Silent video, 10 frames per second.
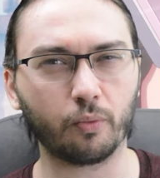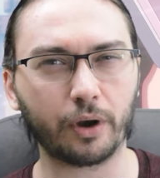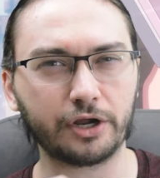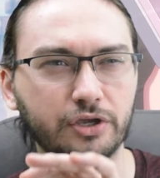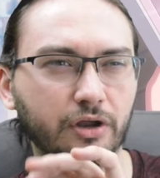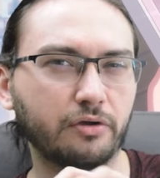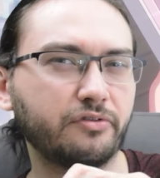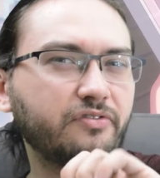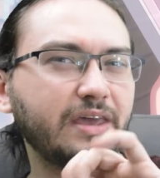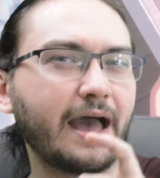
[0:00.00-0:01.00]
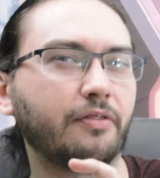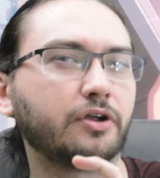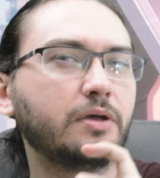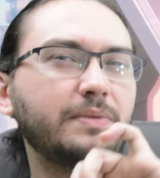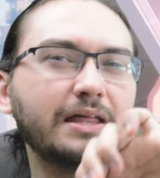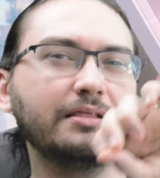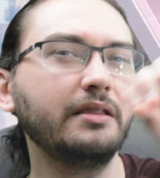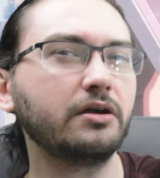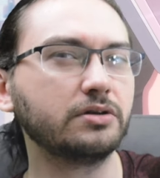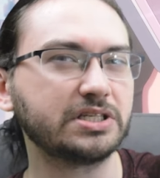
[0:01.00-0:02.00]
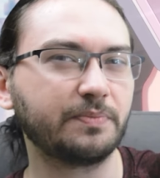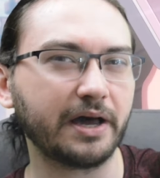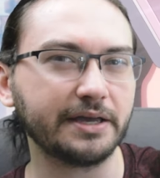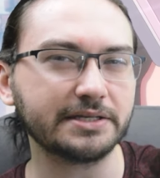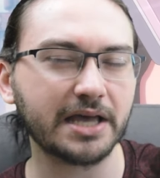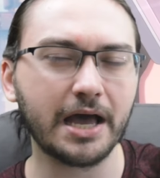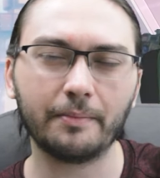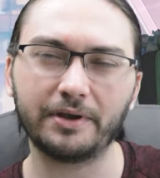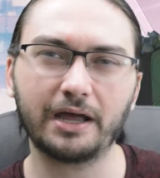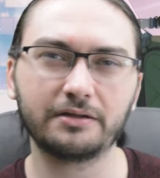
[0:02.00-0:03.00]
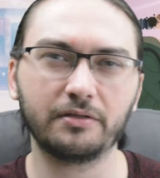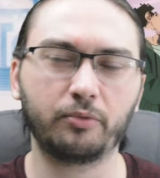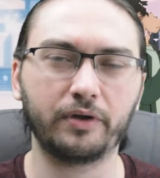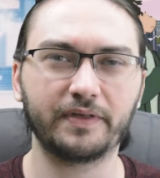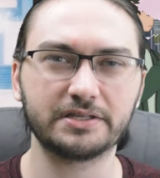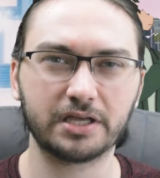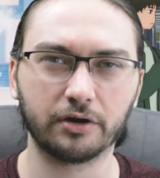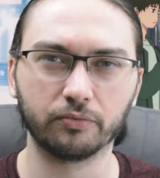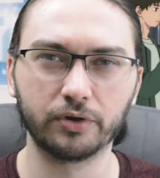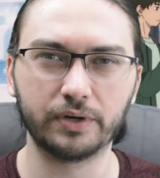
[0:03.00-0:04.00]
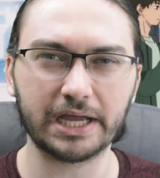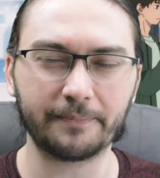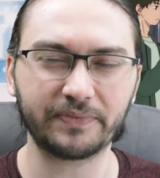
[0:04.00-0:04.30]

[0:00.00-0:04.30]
where you can also see how there could be a little spice, but not to the point that it's going to ruin it.